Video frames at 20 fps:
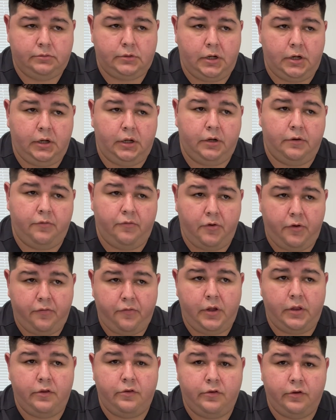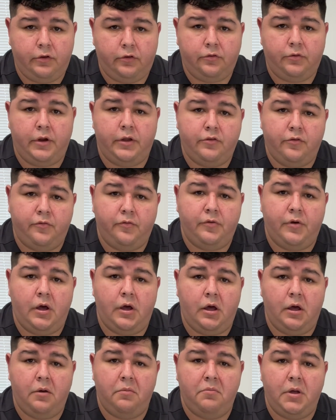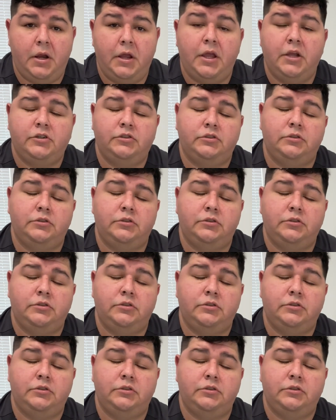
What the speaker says: Then I'm going to verify the 6 rights of medication